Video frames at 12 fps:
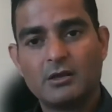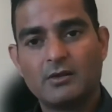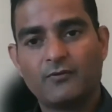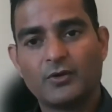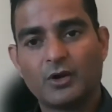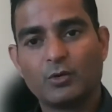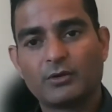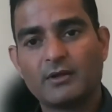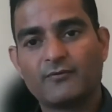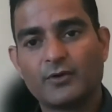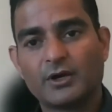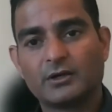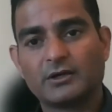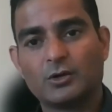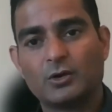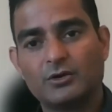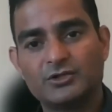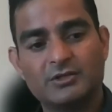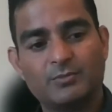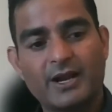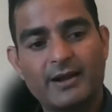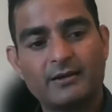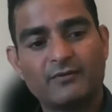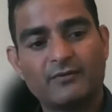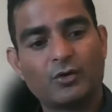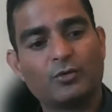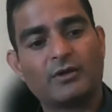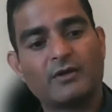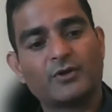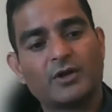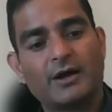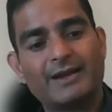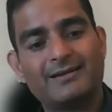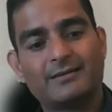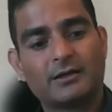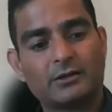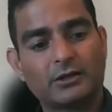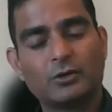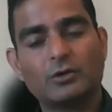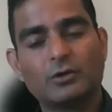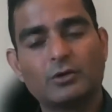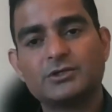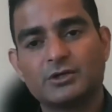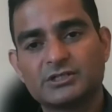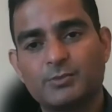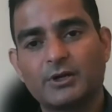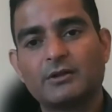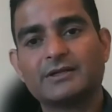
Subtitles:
If you're looking for a technology brand, if you're looking for a high-tech technology hospital,